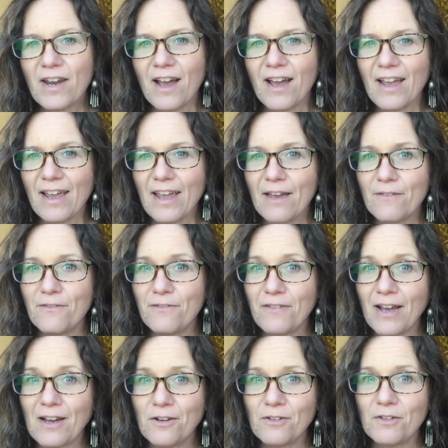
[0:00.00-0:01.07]
I have
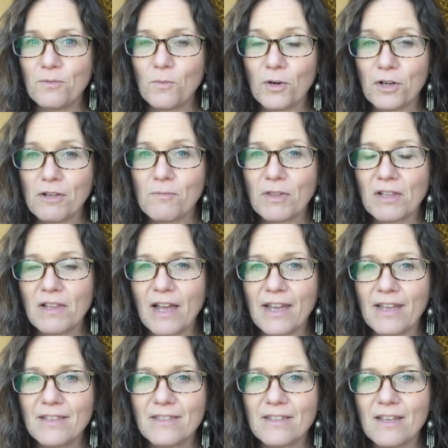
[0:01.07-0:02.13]
found working with
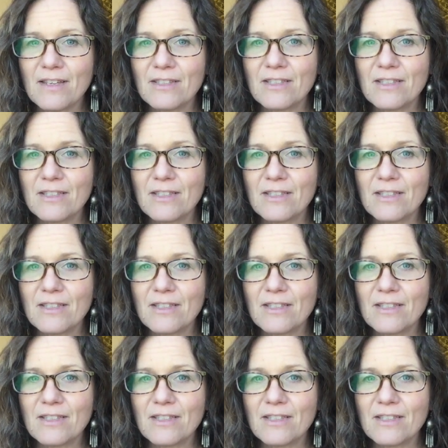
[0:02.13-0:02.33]
clients is